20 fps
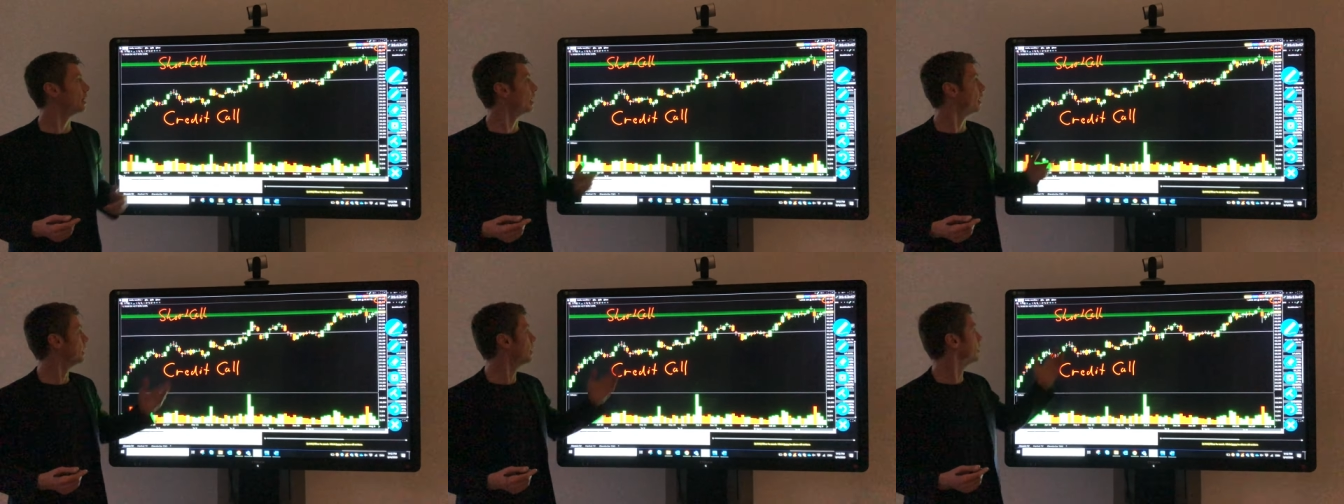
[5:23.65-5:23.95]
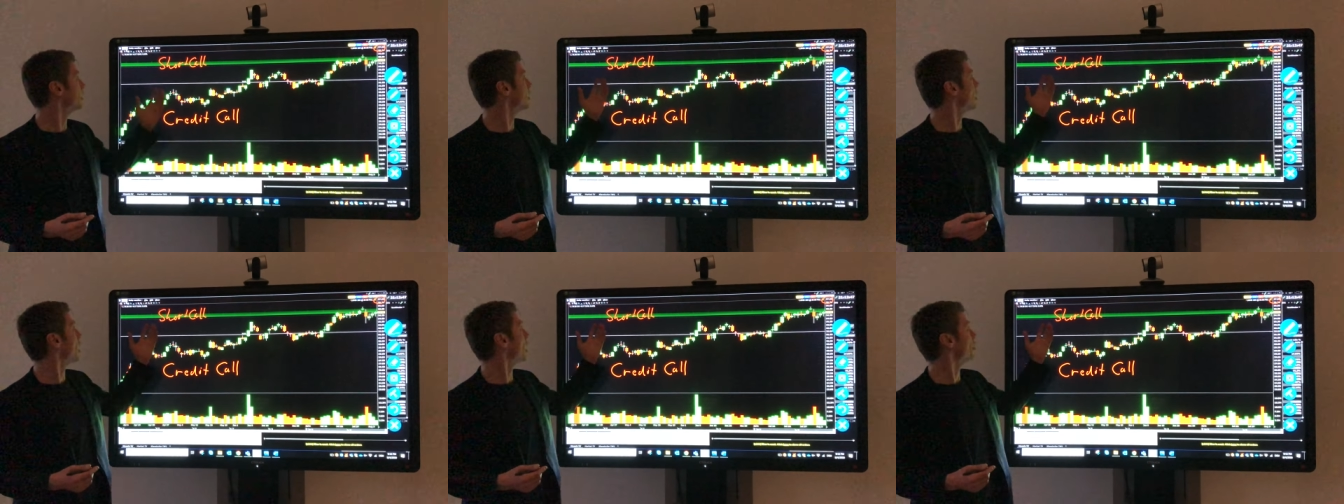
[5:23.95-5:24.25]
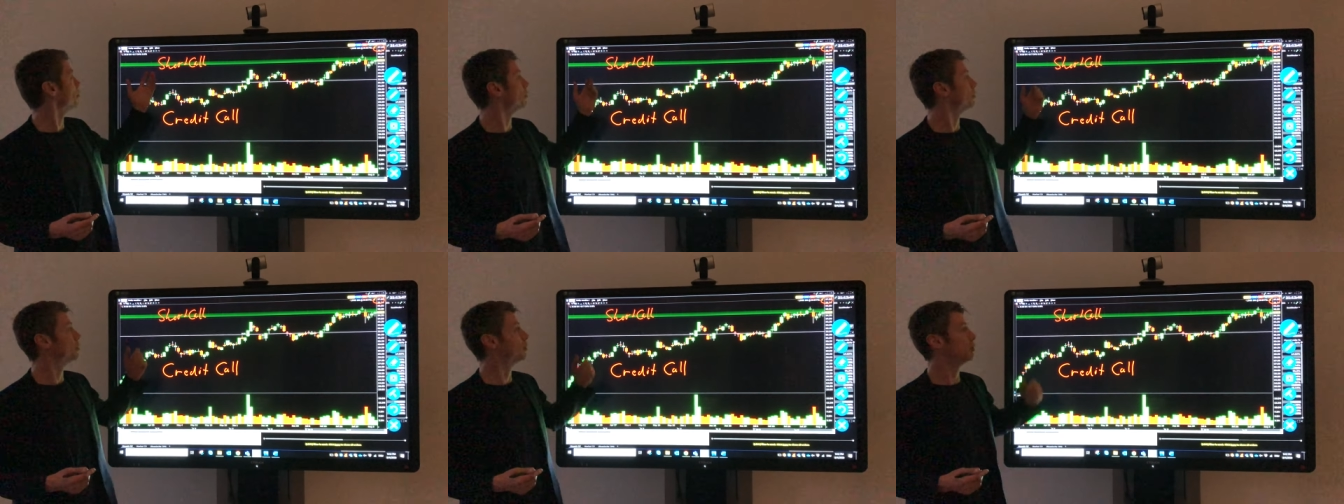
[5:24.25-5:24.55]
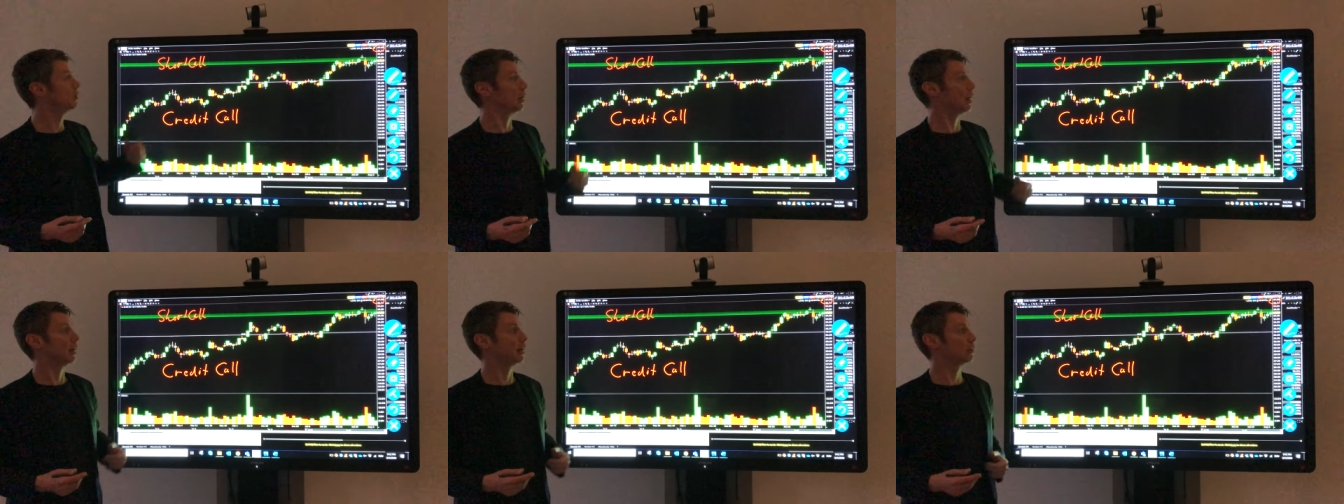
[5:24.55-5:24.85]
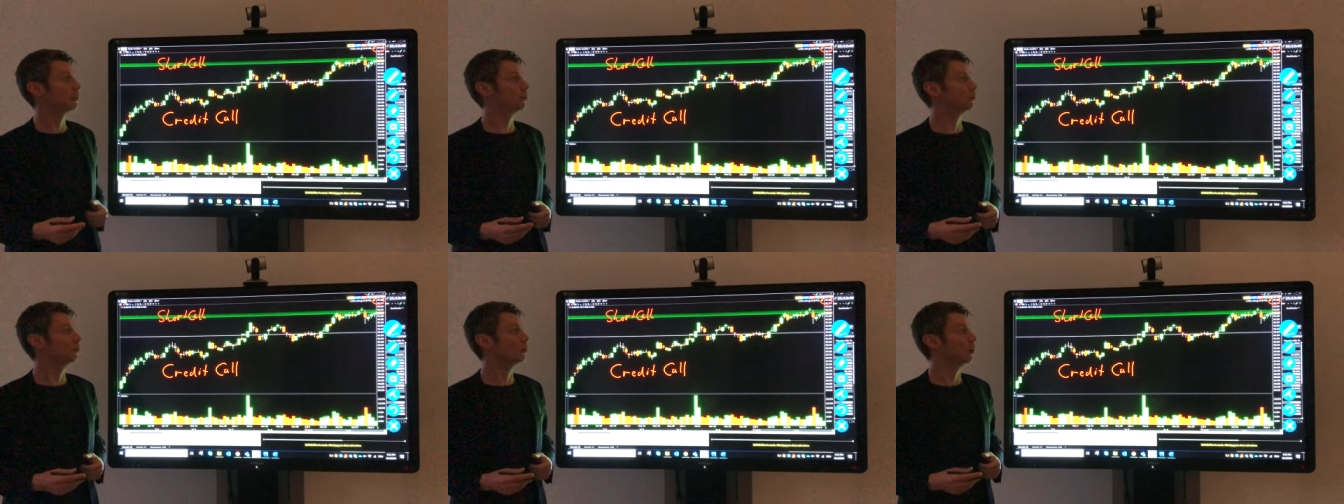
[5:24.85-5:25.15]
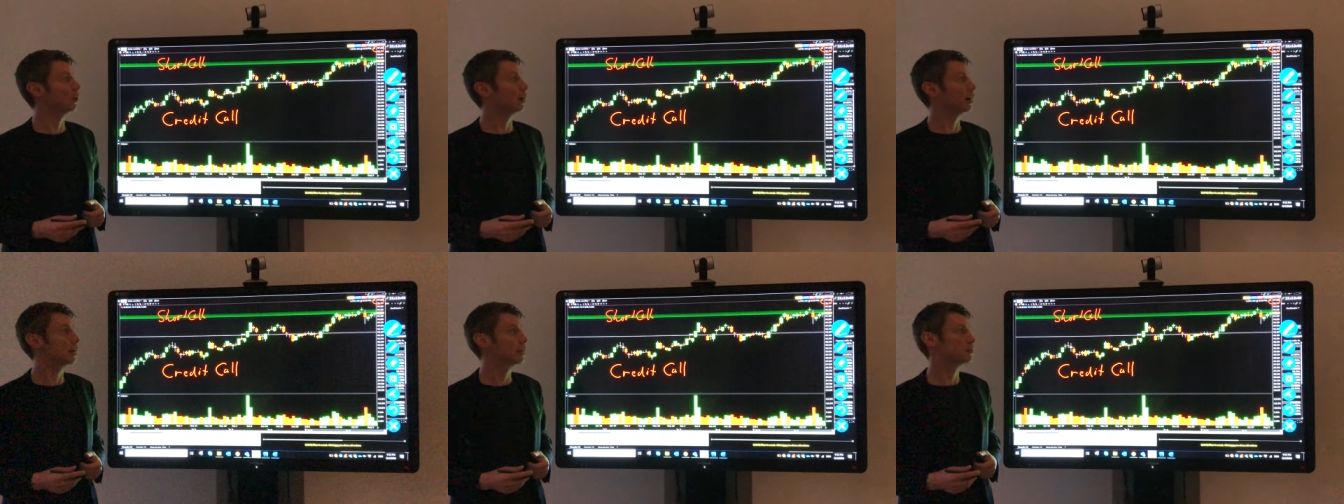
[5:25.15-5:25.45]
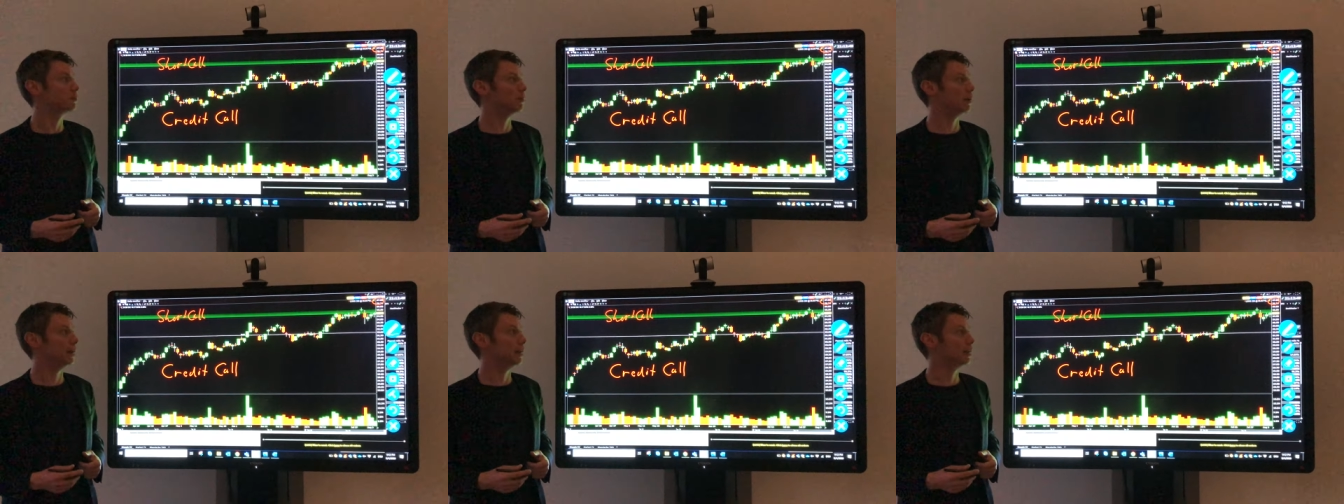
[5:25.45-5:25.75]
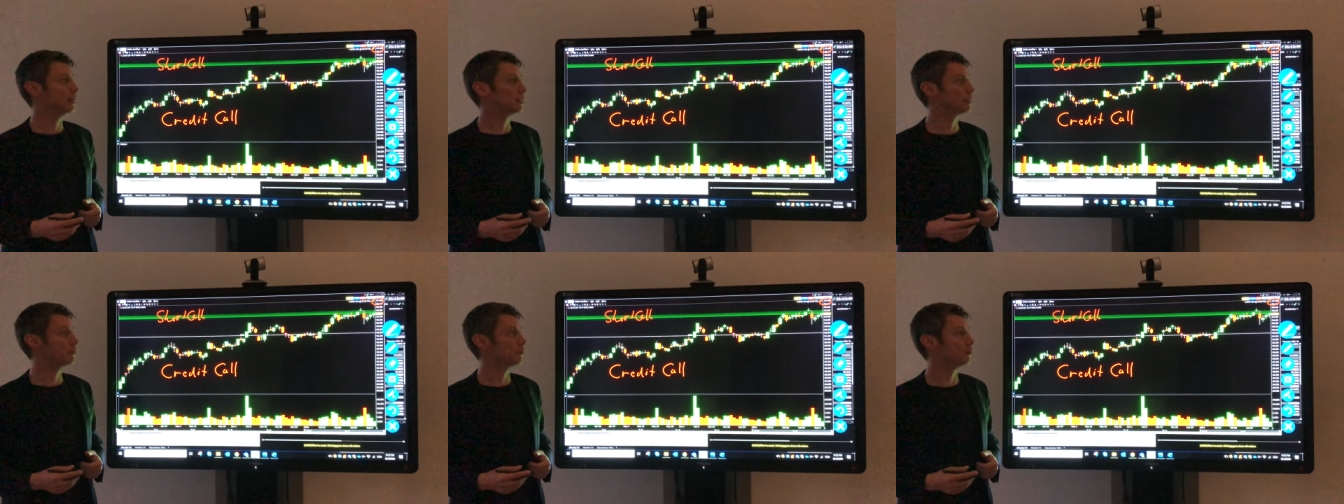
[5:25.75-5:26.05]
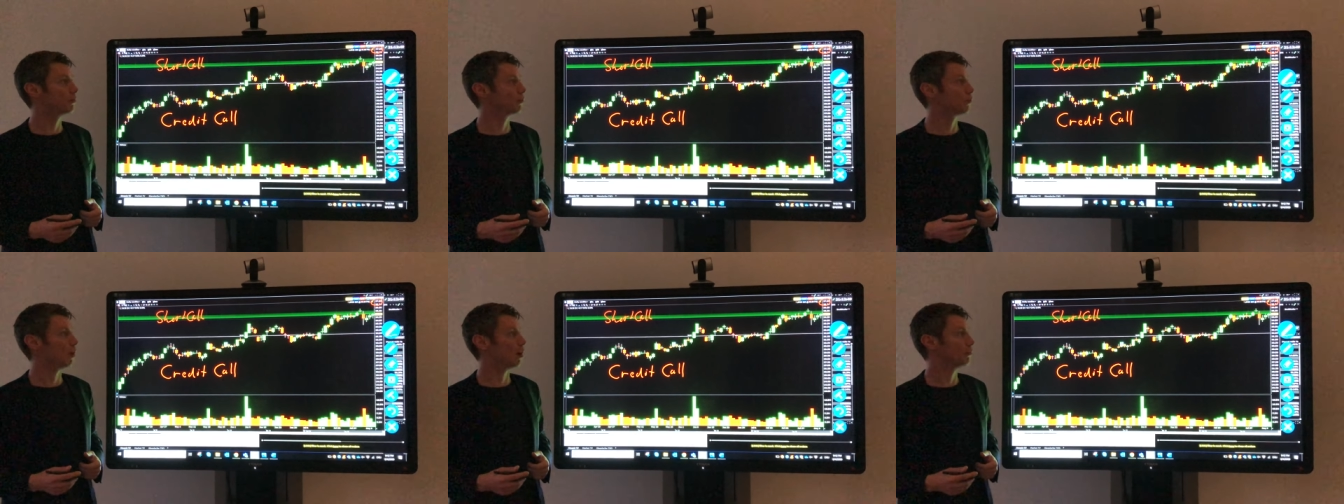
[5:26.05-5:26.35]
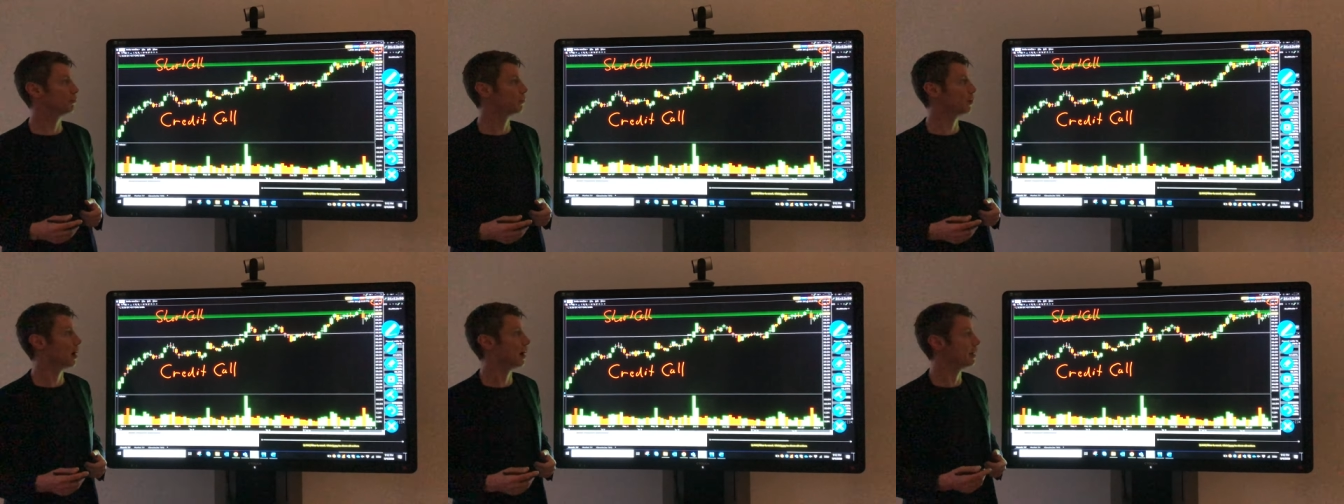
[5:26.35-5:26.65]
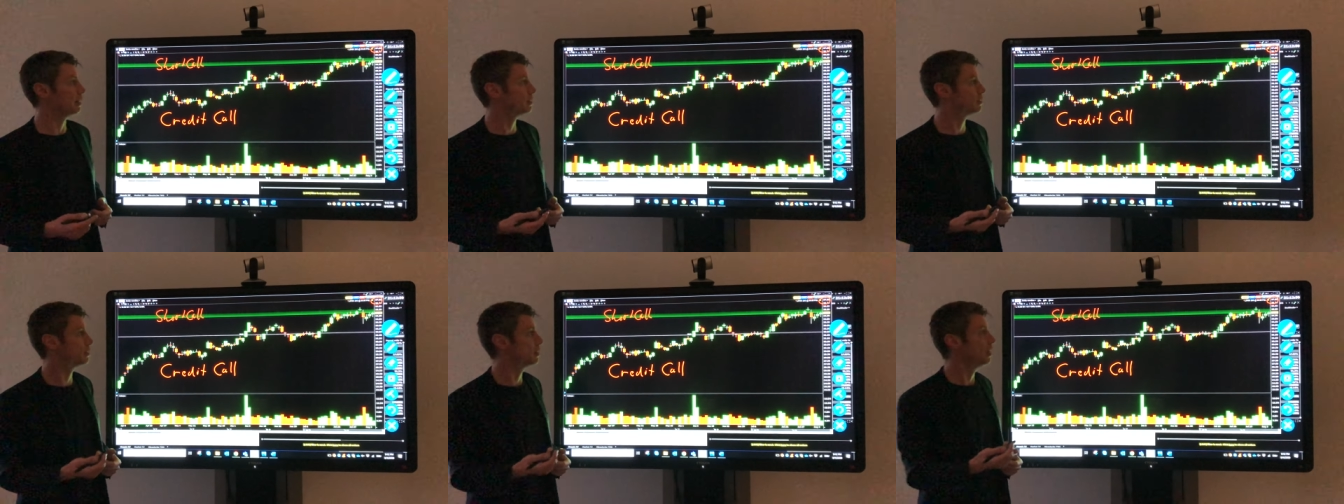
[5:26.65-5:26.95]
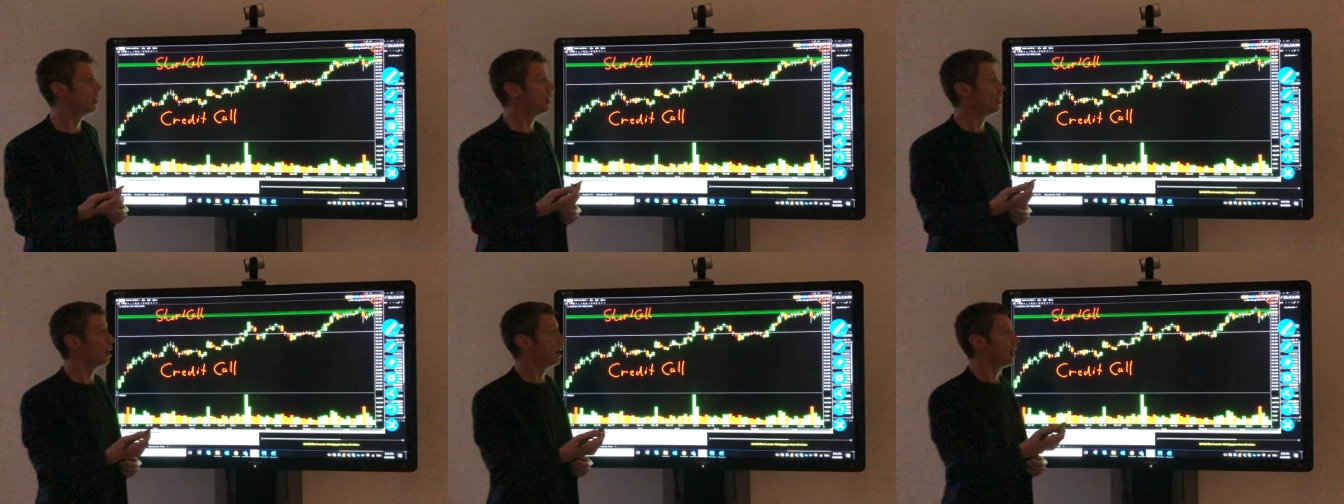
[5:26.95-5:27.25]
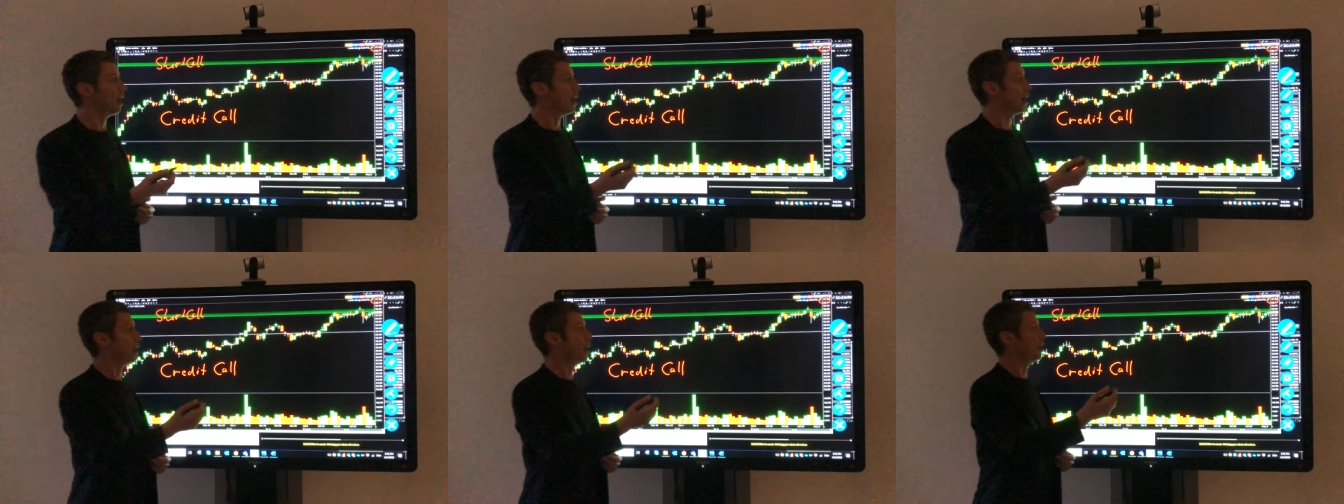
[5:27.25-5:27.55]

and I would like to explain this with Kraft Heinz. I